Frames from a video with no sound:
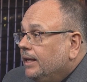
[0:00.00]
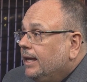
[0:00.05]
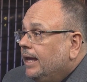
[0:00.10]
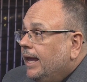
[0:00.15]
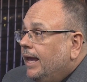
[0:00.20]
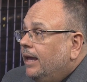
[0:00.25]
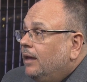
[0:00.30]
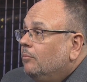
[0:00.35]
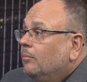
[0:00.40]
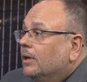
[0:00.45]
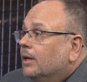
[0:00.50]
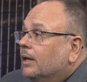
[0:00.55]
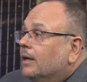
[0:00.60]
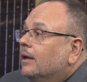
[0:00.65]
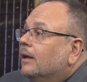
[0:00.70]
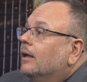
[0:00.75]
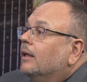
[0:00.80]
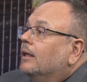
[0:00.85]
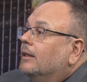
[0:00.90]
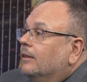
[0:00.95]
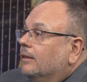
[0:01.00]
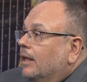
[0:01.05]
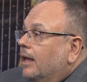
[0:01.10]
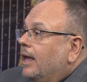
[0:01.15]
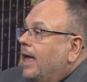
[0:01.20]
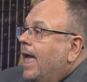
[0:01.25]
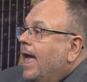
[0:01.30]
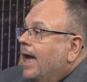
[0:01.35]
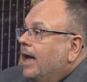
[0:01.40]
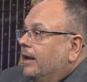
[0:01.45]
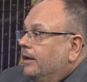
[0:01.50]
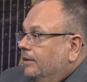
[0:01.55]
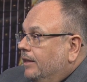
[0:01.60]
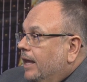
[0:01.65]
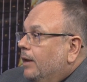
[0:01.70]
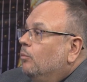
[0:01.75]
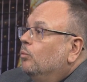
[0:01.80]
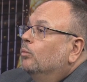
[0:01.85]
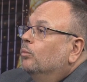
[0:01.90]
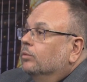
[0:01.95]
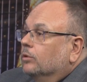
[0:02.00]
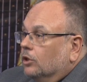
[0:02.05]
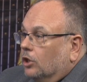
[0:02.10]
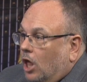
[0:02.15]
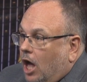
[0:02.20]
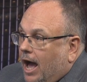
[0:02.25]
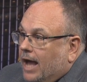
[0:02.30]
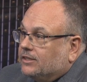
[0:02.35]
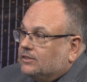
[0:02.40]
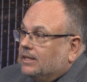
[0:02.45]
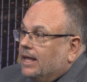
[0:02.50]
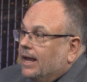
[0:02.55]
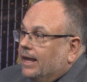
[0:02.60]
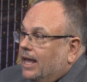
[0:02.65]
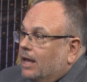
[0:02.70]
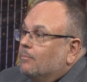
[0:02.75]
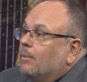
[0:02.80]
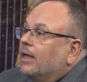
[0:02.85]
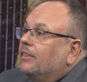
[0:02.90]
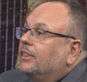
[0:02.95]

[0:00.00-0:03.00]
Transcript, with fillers: the game. Had they lost that game,